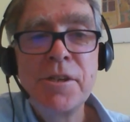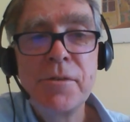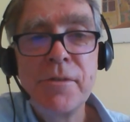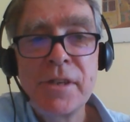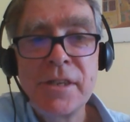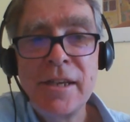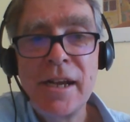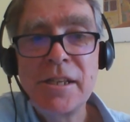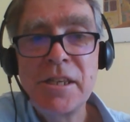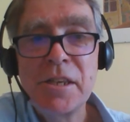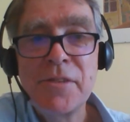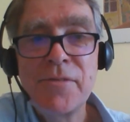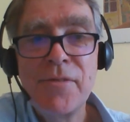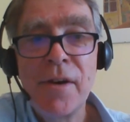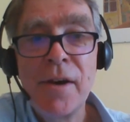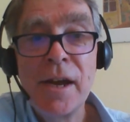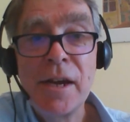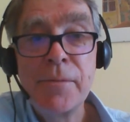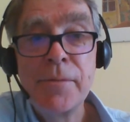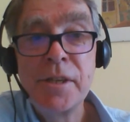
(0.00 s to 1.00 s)
sort of
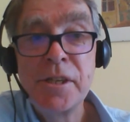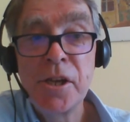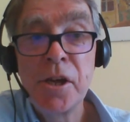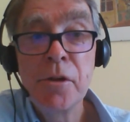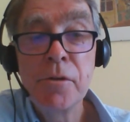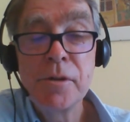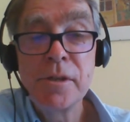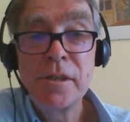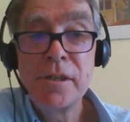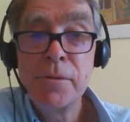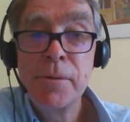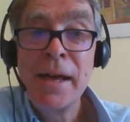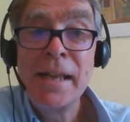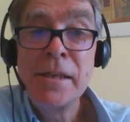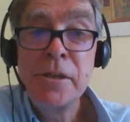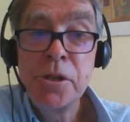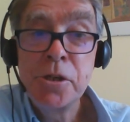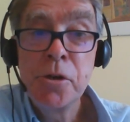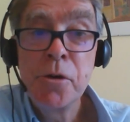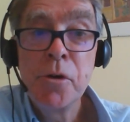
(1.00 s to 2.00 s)
satisfying result to
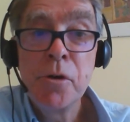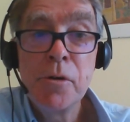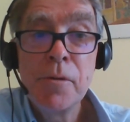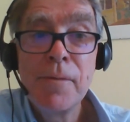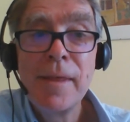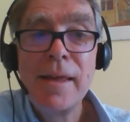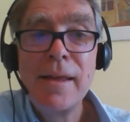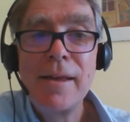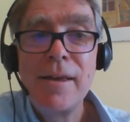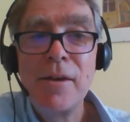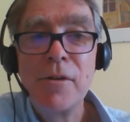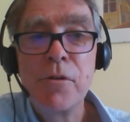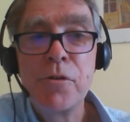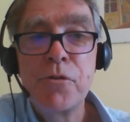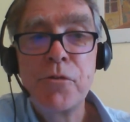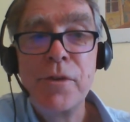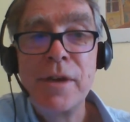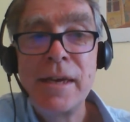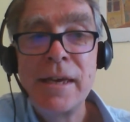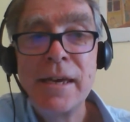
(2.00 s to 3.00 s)
end your
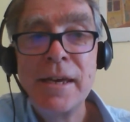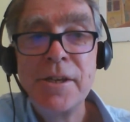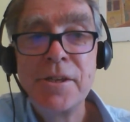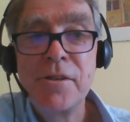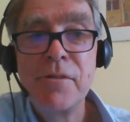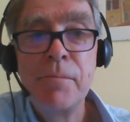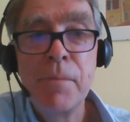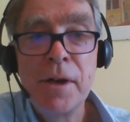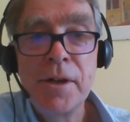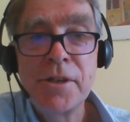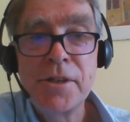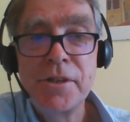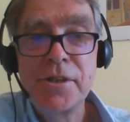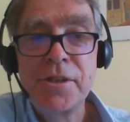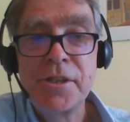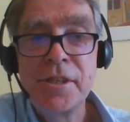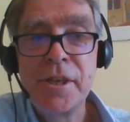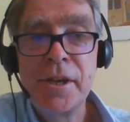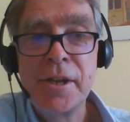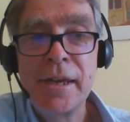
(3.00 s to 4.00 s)
3 years of
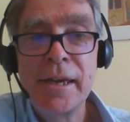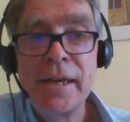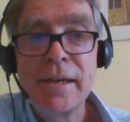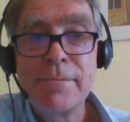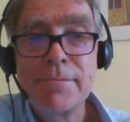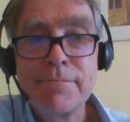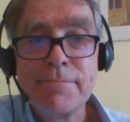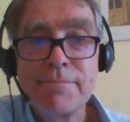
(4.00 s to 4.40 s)
master's study.